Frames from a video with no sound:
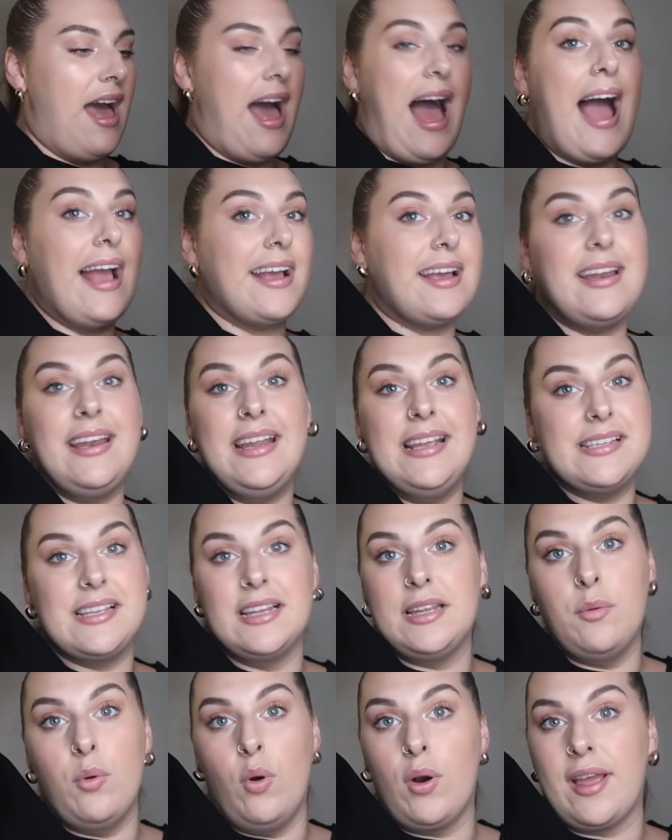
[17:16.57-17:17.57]
I can
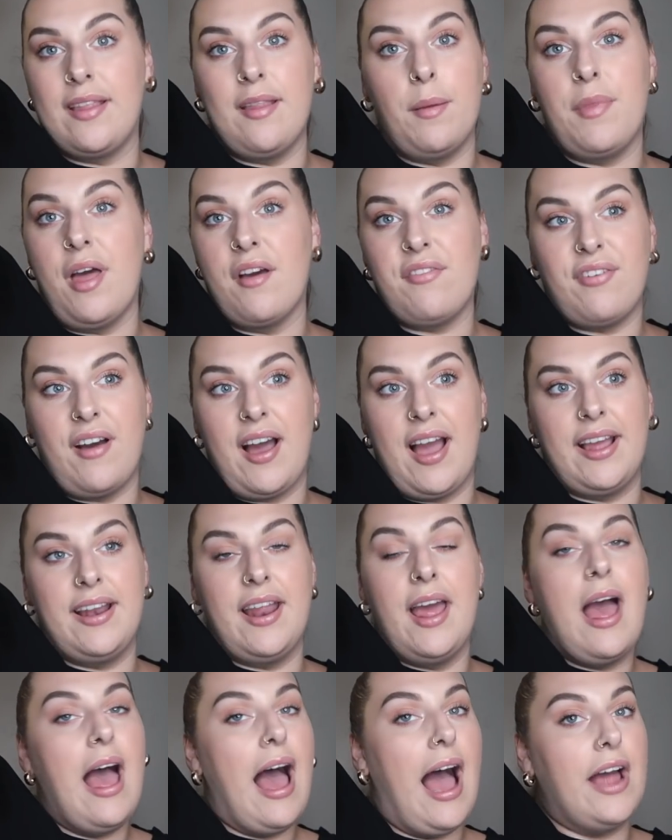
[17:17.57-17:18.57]
easily walk in them, they're
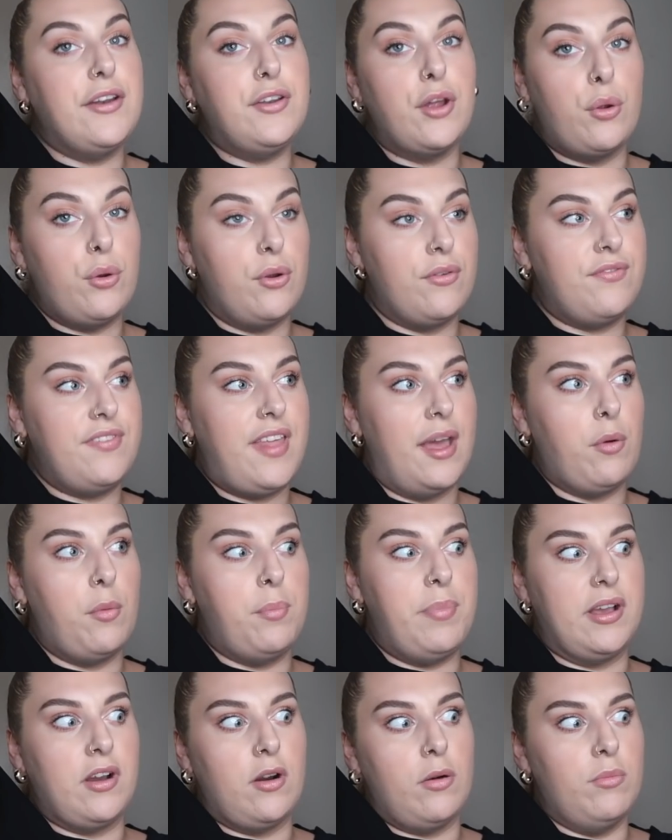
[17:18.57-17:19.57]
fine. I don't know if they would
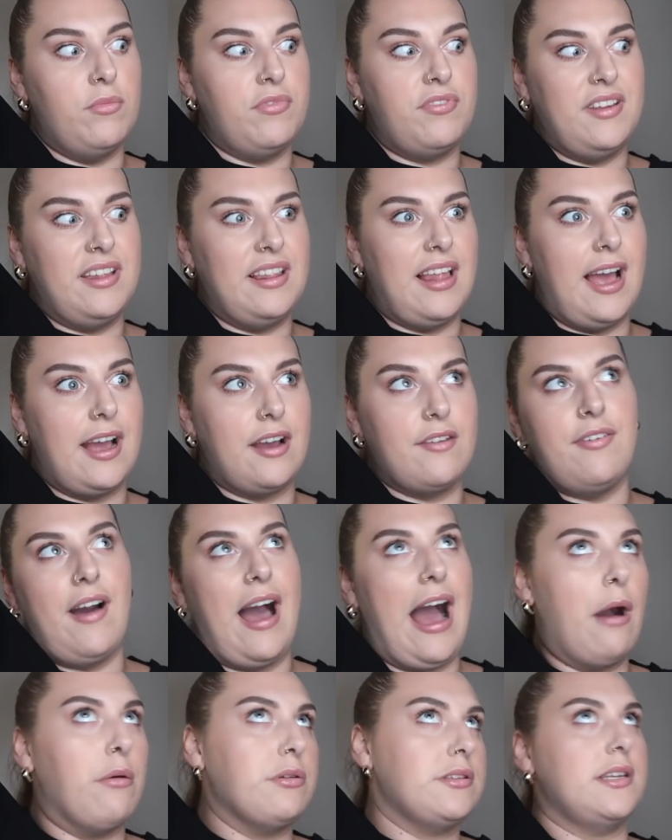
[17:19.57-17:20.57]
be comfy like for
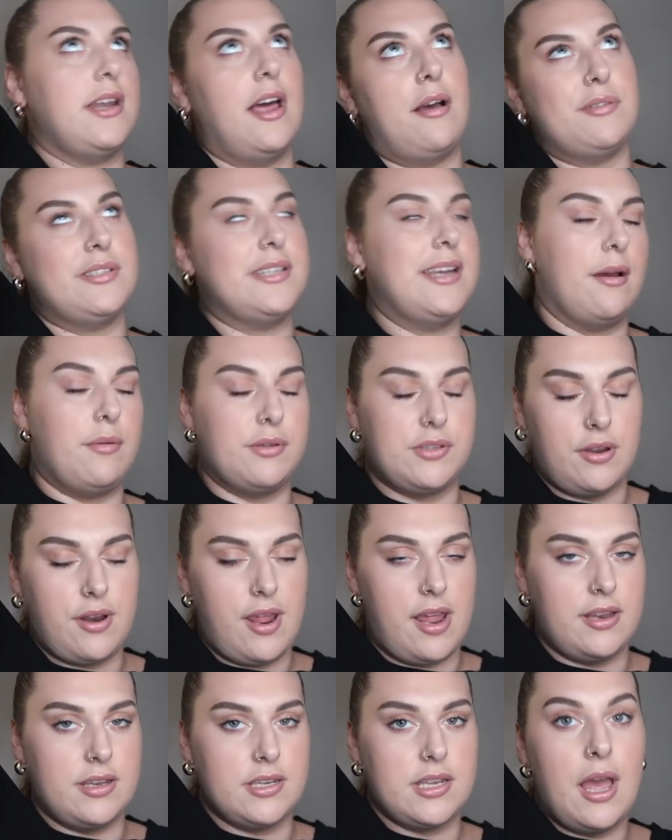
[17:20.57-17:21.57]
hours and hours and hours on
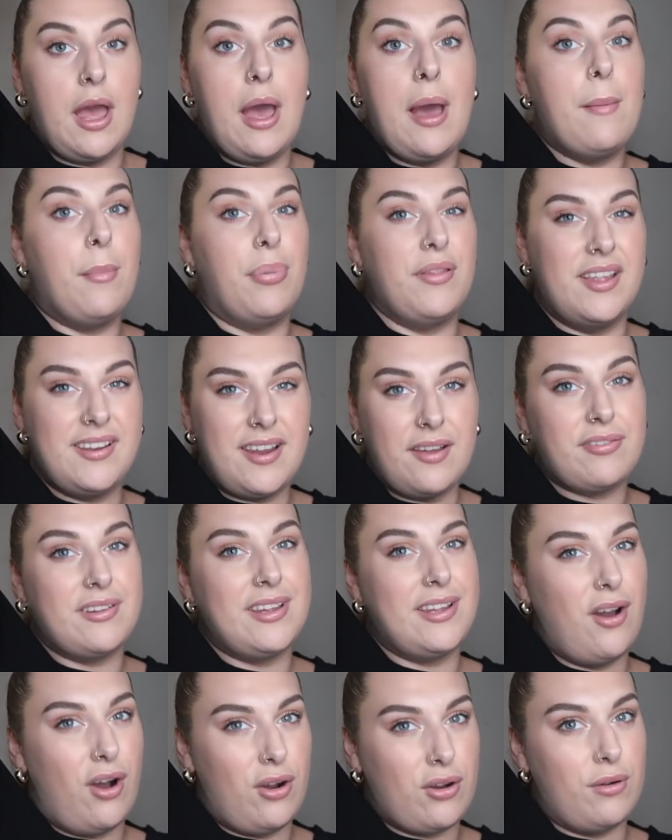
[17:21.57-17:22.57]
end, but they
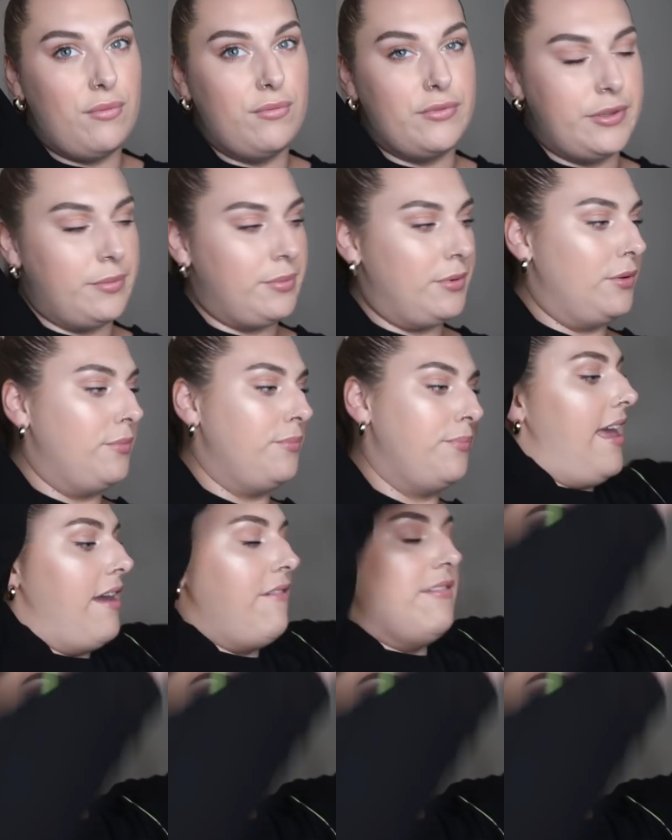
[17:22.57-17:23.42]
definitely are comfortable. There